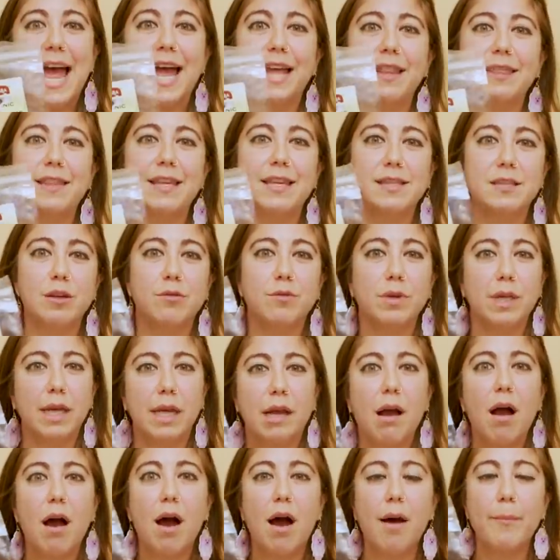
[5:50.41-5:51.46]
and these are really
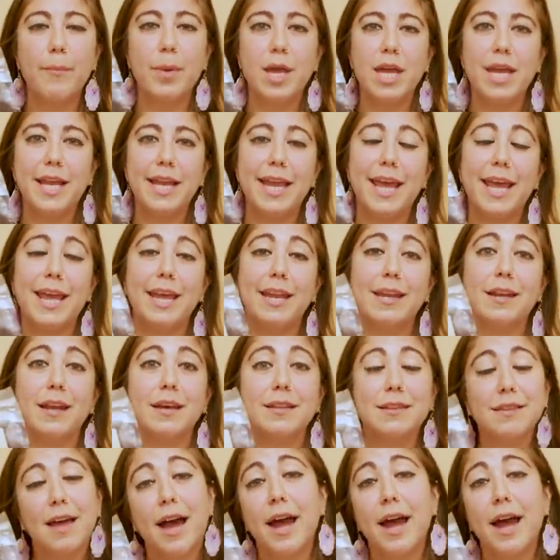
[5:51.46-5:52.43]
common in